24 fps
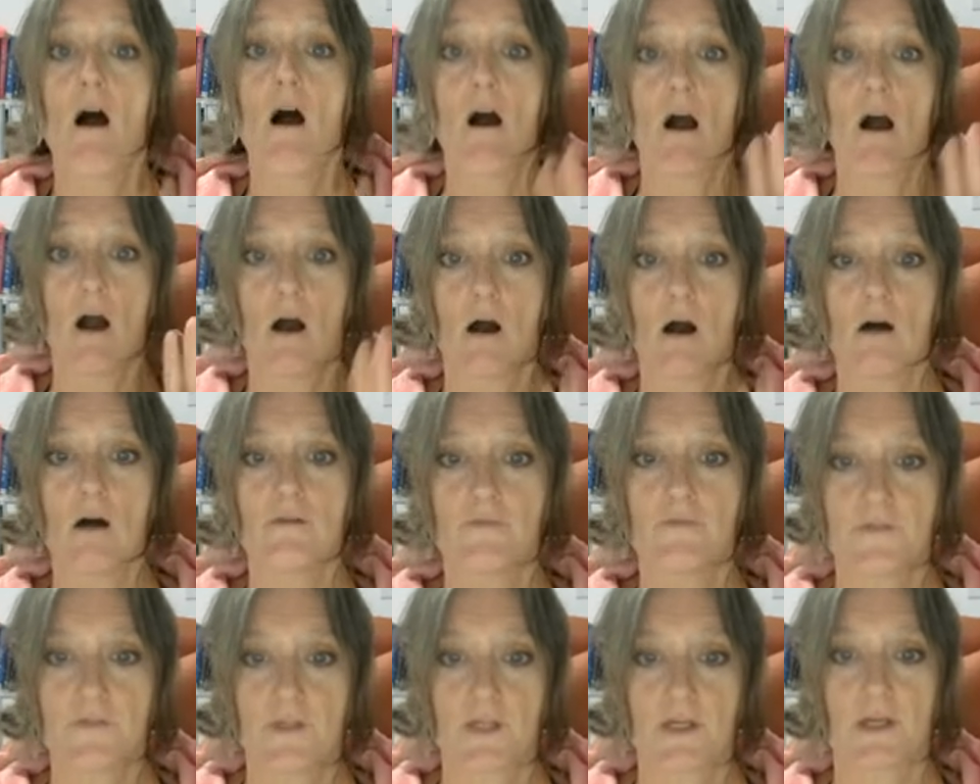
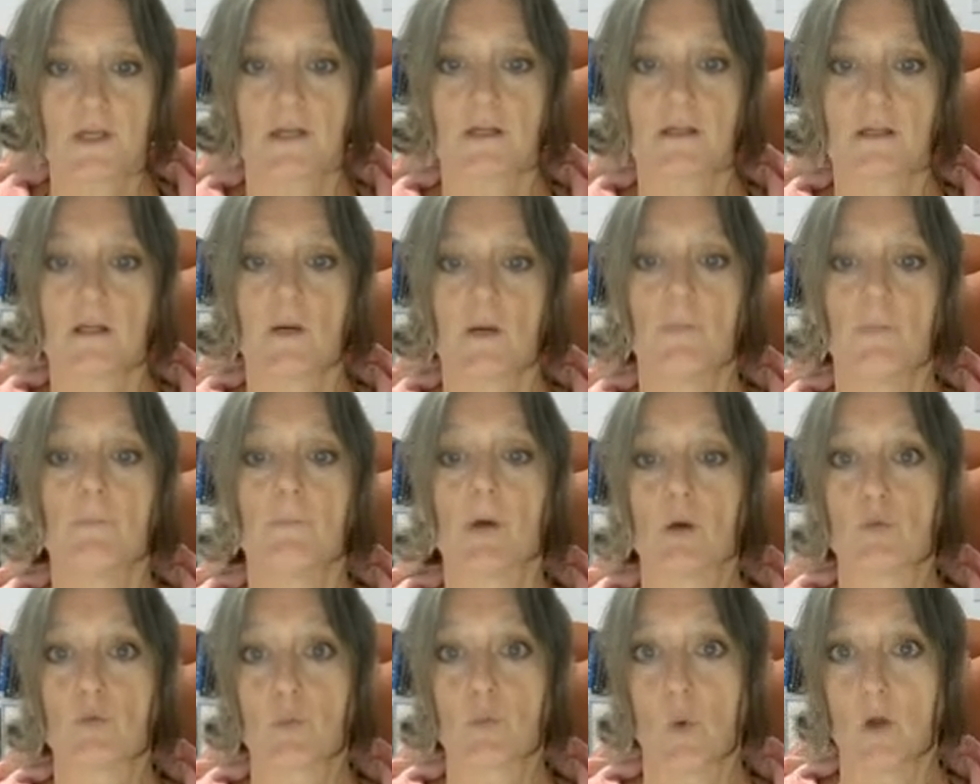after
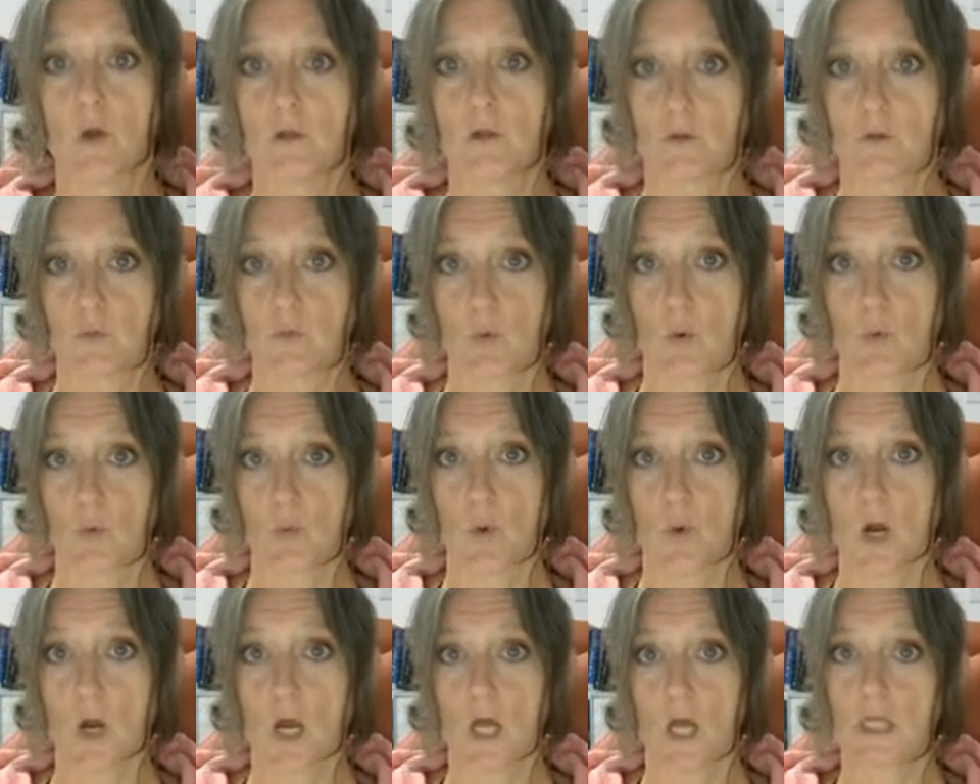both World War
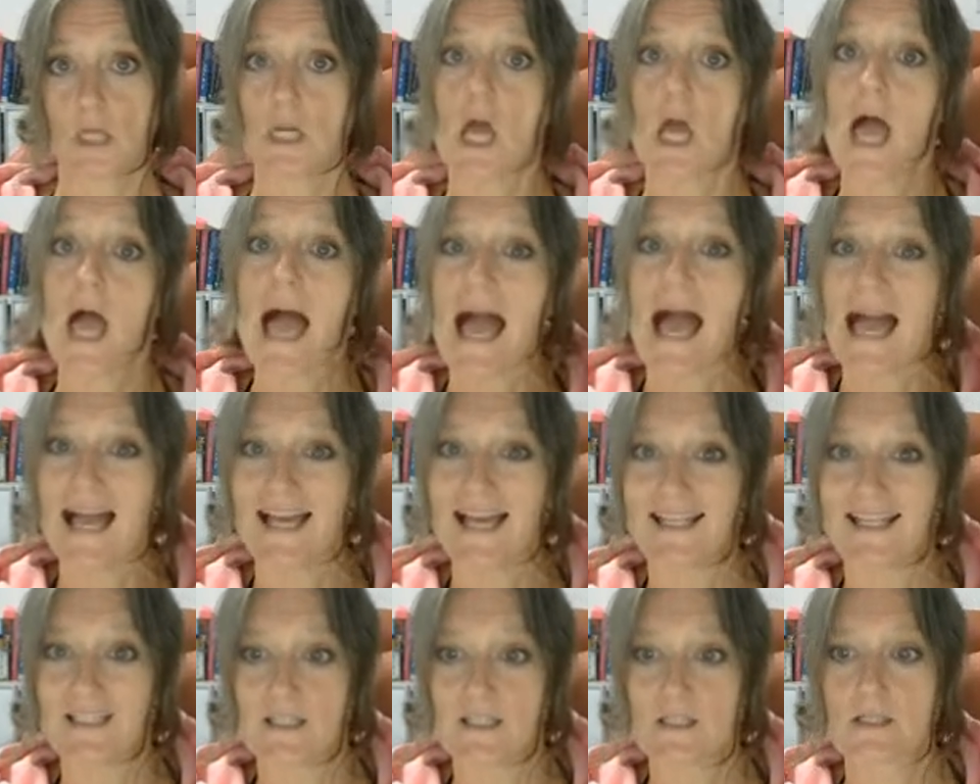I
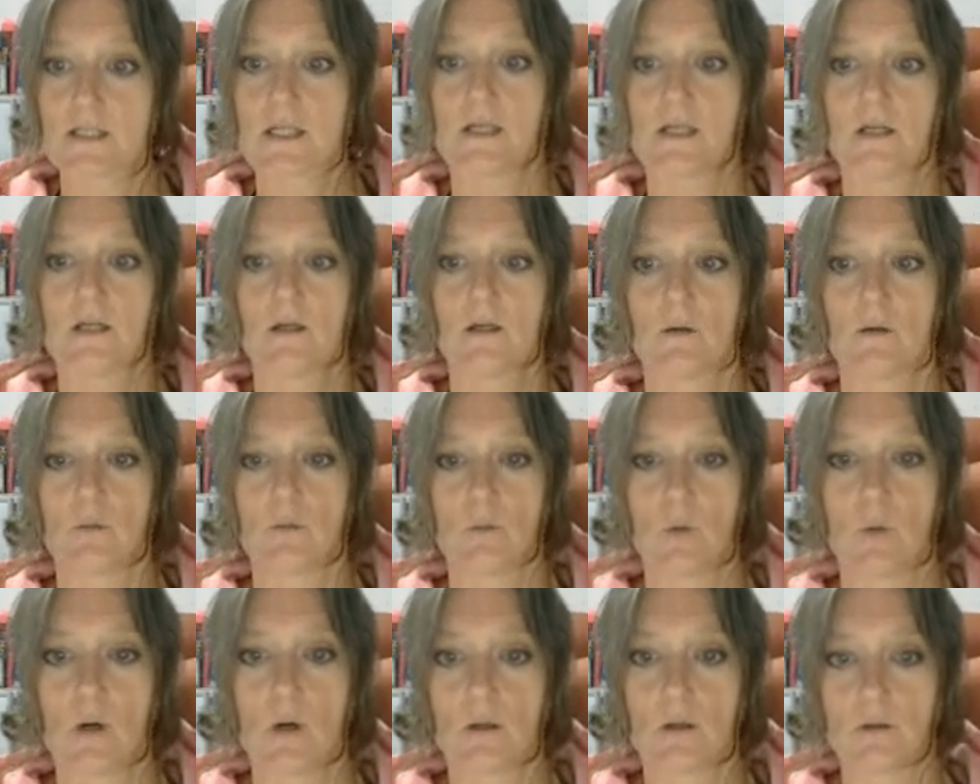and
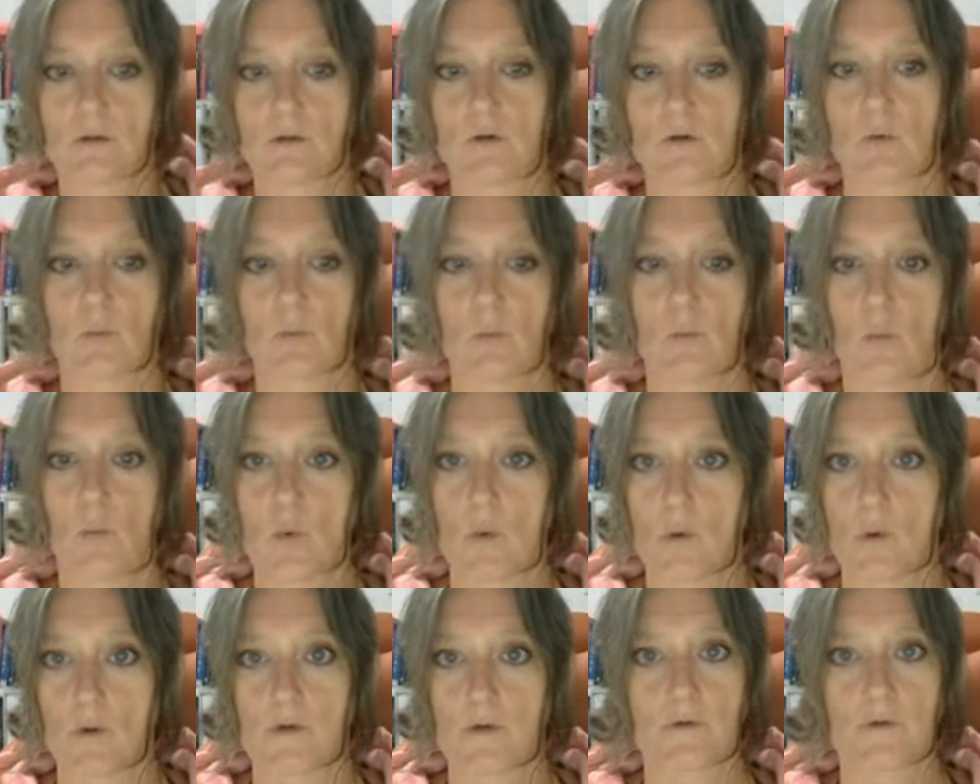World
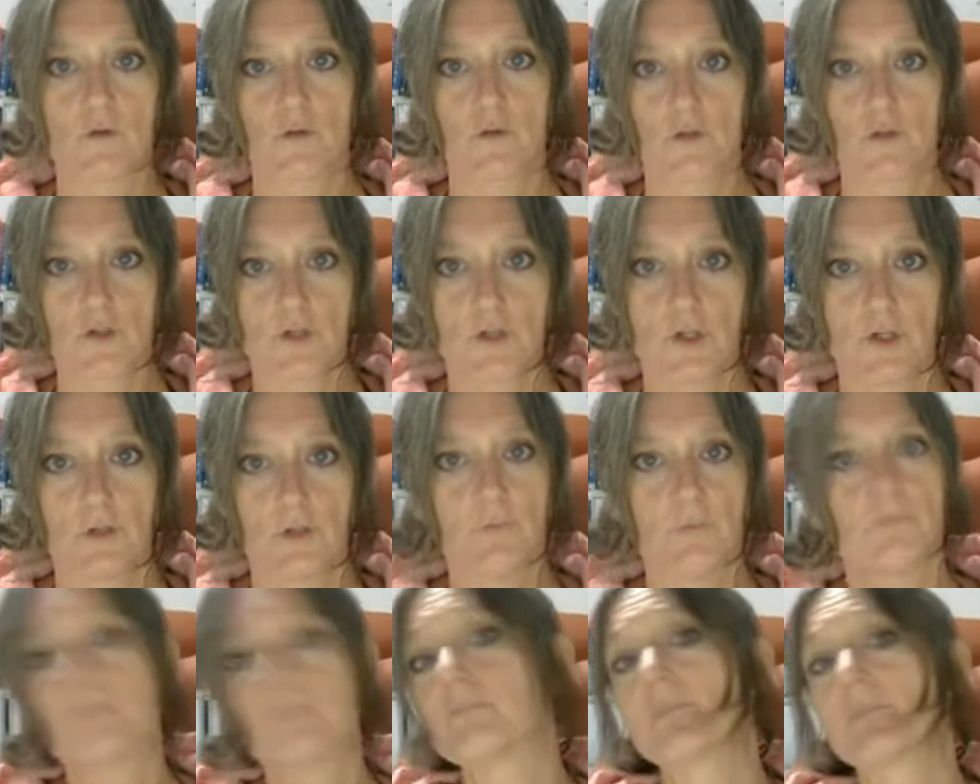War
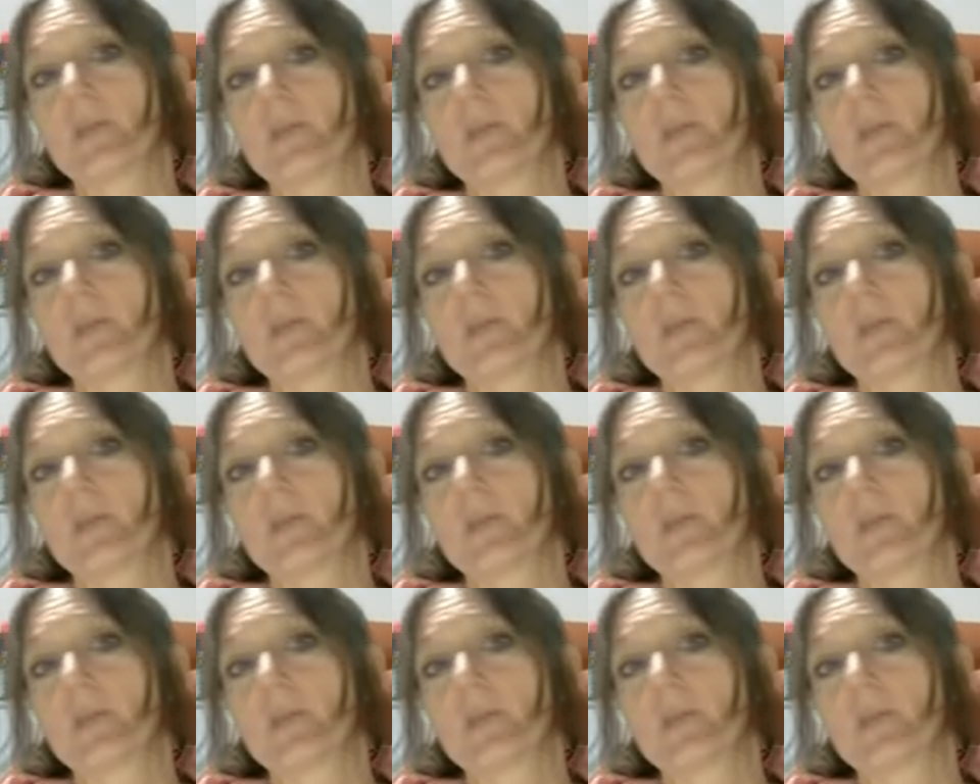II.